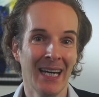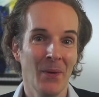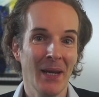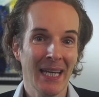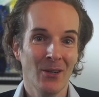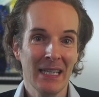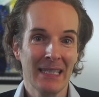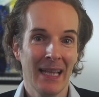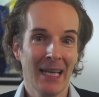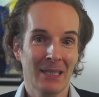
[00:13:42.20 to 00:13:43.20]
we get all
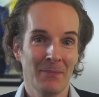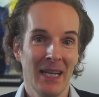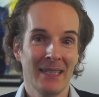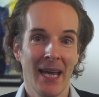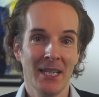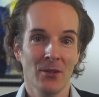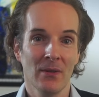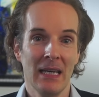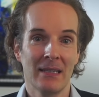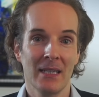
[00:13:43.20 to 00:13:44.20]
these last minute data
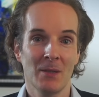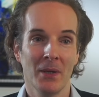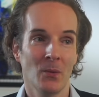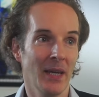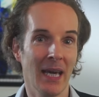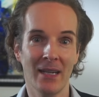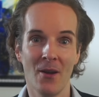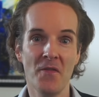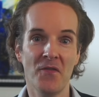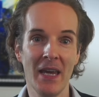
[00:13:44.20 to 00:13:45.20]
releases, but we get
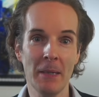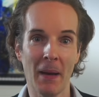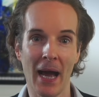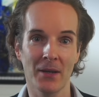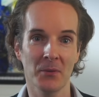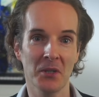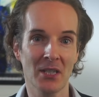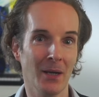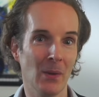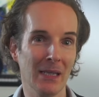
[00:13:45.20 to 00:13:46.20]
no feedback. So we're
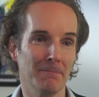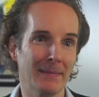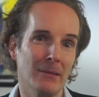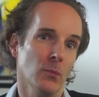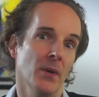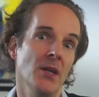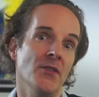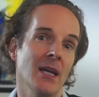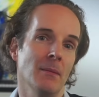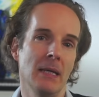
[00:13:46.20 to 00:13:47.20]
just like, well, we
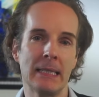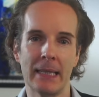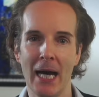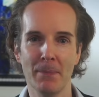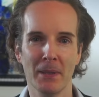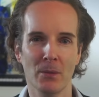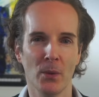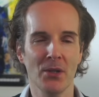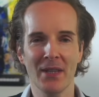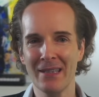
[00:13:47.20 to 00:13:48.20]
think it means that, but
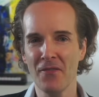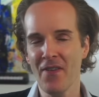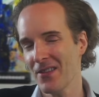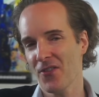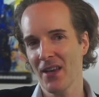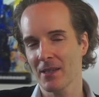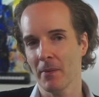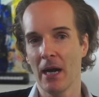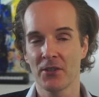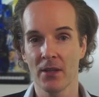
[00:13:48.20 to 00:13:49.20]
what do you think the Fed thinks
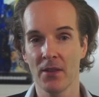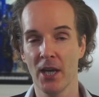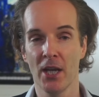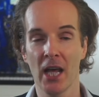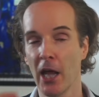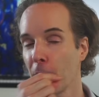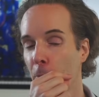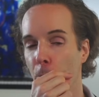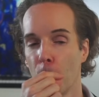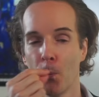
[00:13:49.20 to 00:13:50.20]
about it? And then they're like,
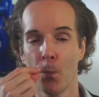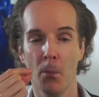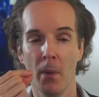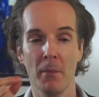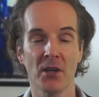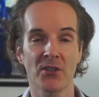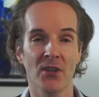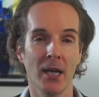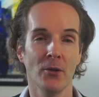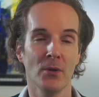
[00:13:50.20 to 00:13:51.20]
I'm in a
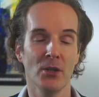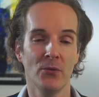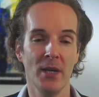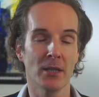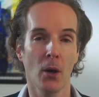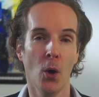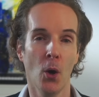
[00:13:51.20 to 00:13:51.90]
silent retreat.